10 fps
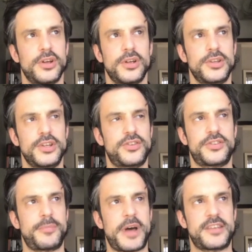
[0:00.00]
this is
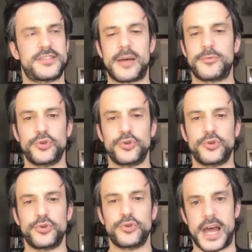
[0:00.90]
the best time to
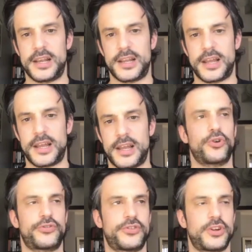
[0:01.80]
do that. And I know,
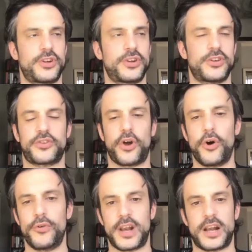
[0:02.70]
of course, there is
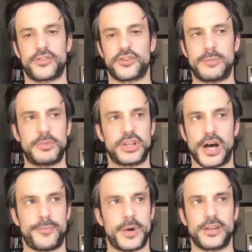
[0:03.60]
COVID and it's going to be
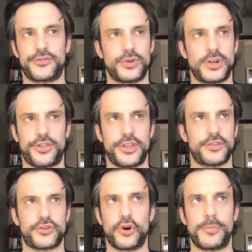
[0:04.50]
tough, but as soon as things
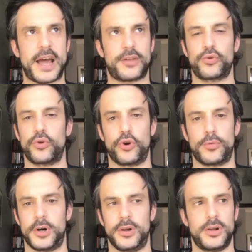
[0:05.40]
go back to
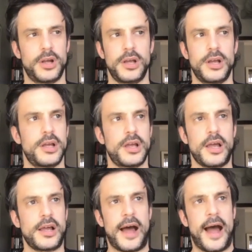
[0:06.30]
normal,
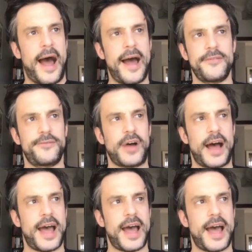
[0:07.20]
I, I've,
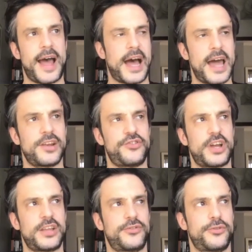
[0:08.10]
I have a chance. I had
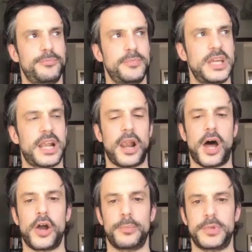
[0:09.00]
a chance to meet a
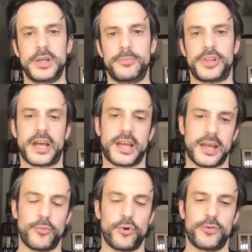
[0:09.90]
lot of people that
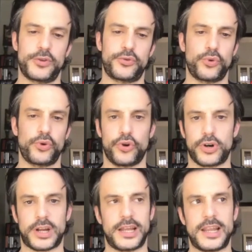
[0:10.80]
came over to New
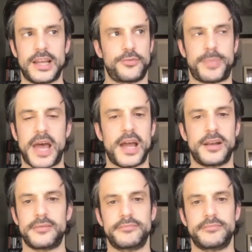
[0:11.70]
York and they spent